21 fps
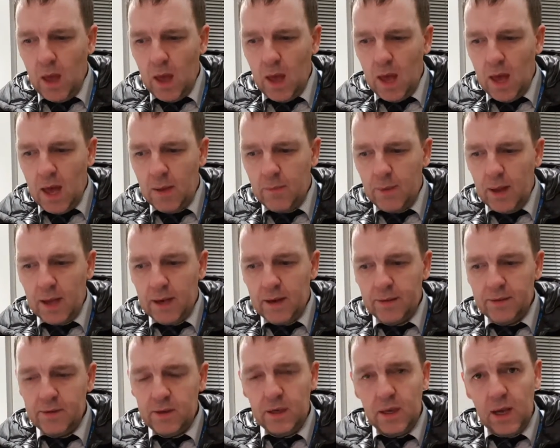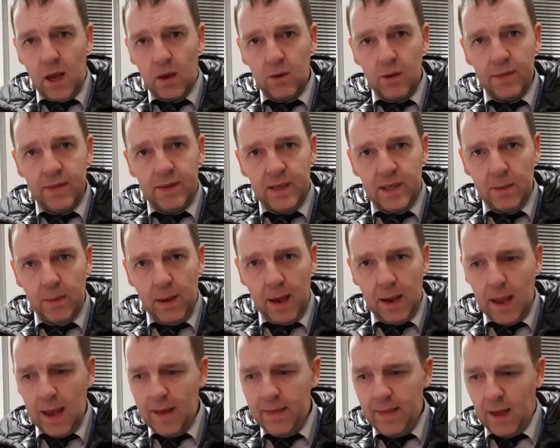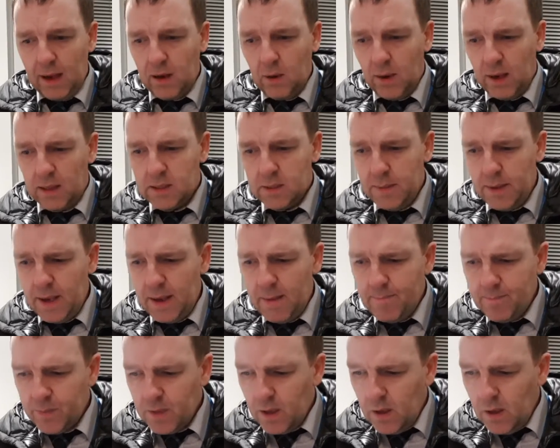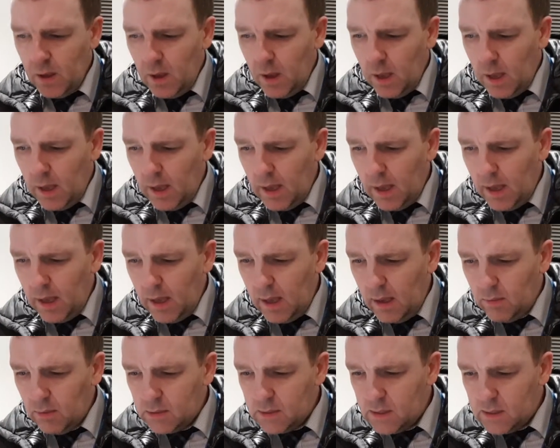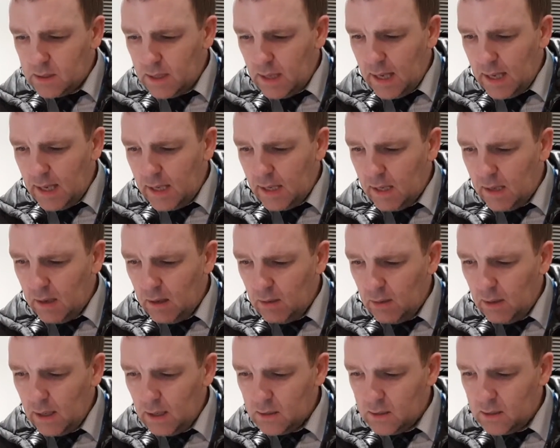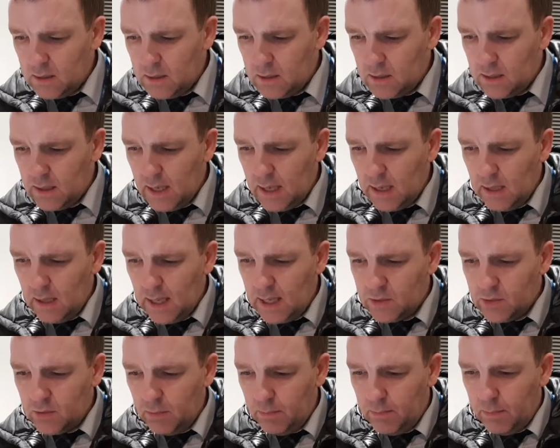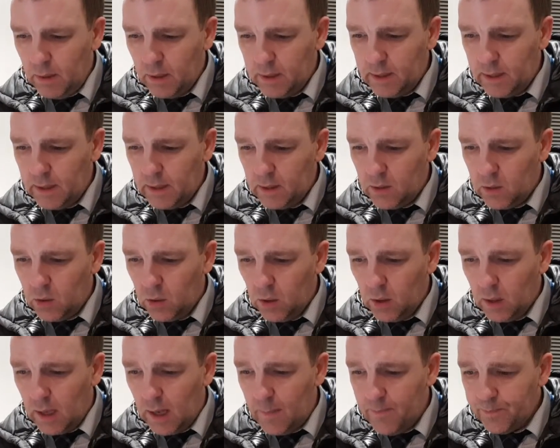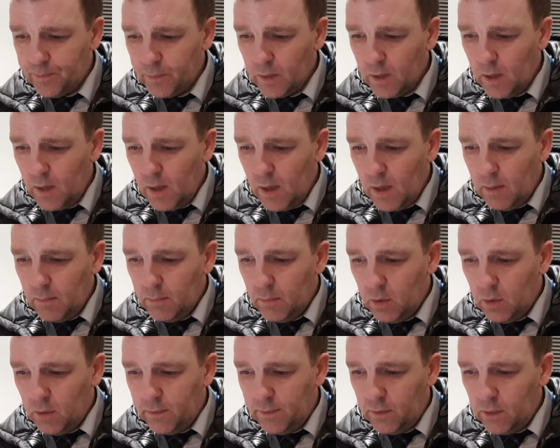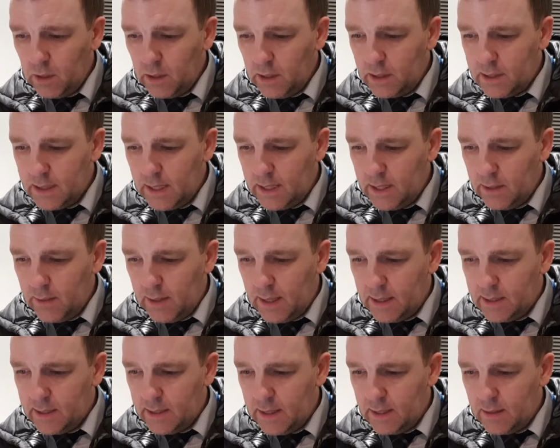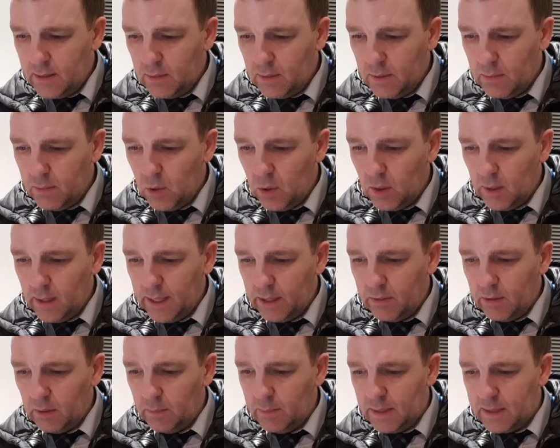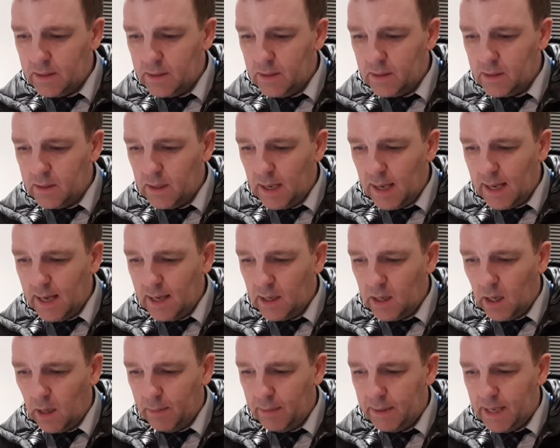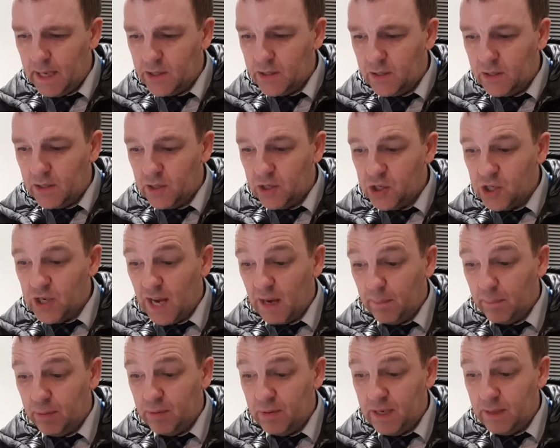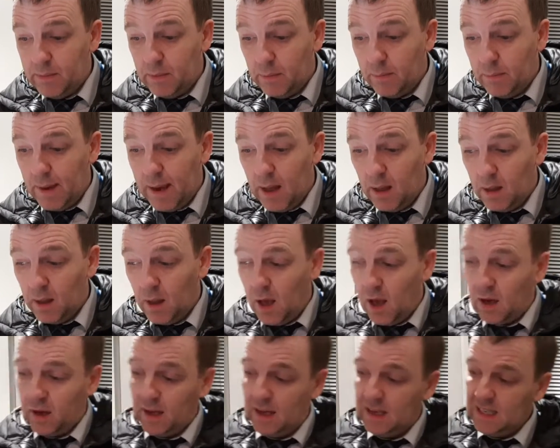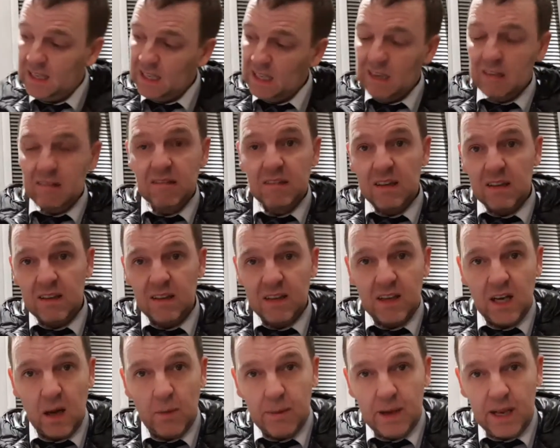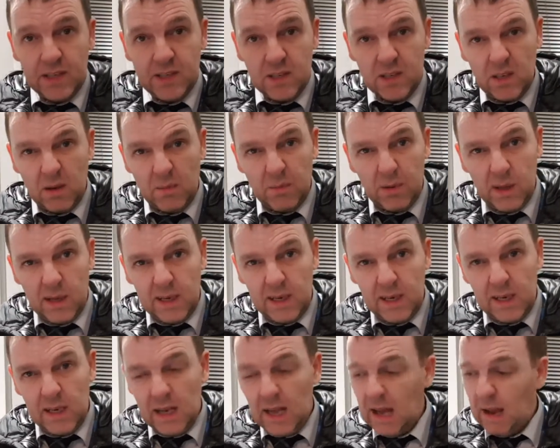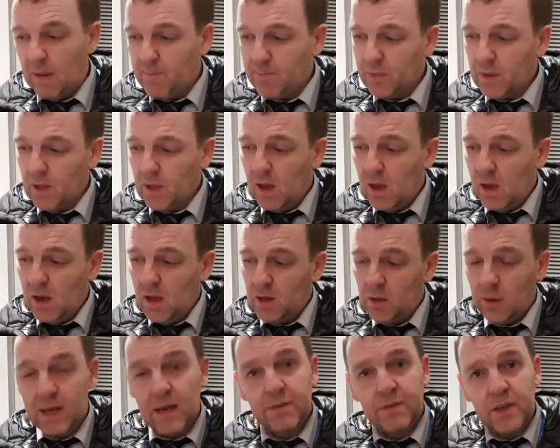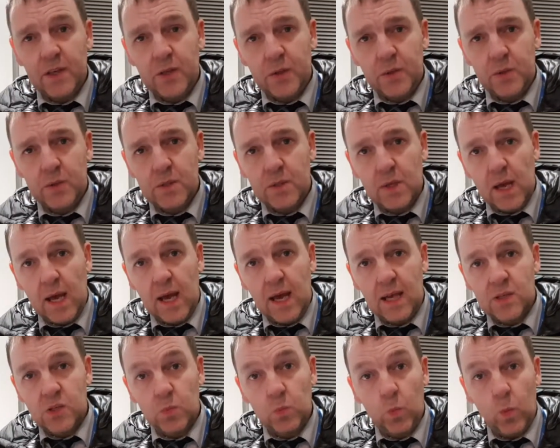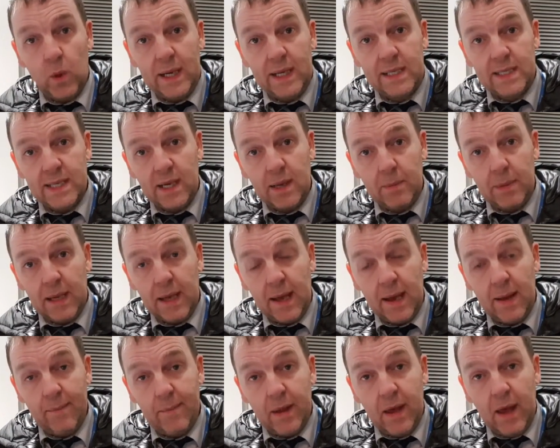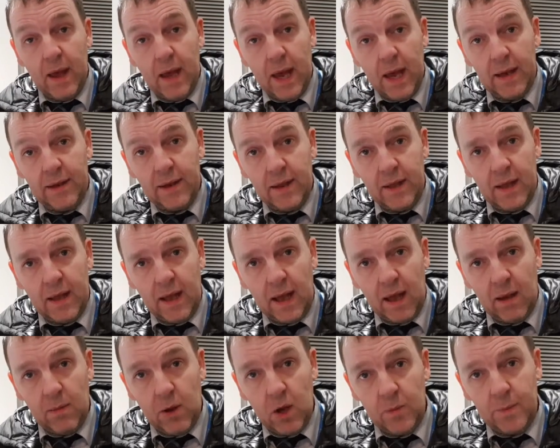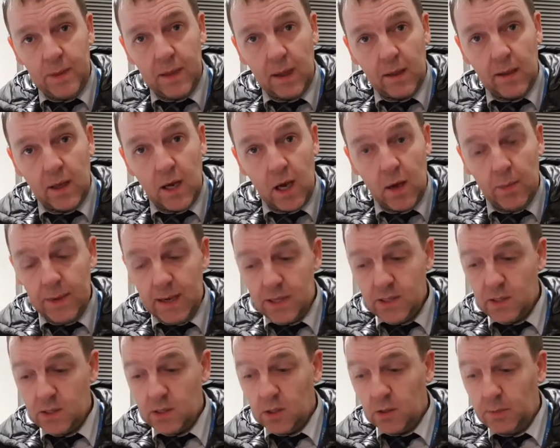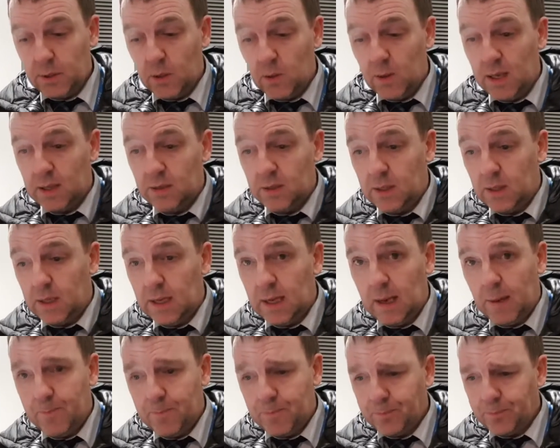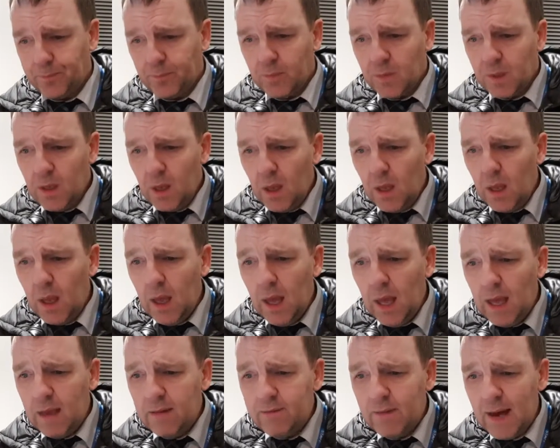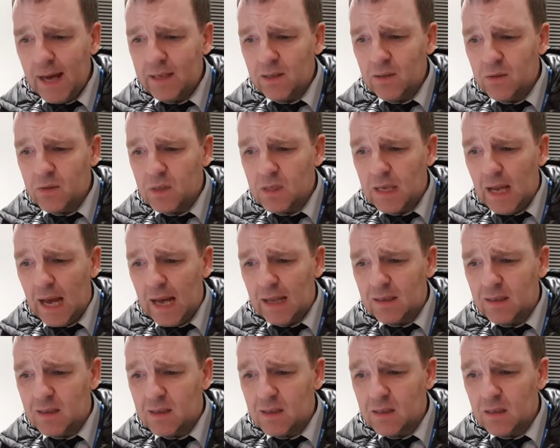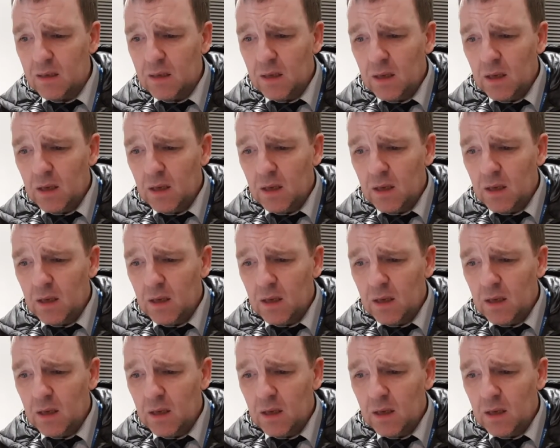And I think you might like that quite a bit. What's he say? What else does it say? Lighter in body and colour, more fully attenuated, with more lingering bitterness and high carbonation than a Czech premium pale lager. Well, the carbonation's not brilliant in that. Although I have used some wheat in a beer, and I'm hoping that the carbonation is going to be quite good in that. Vital stats,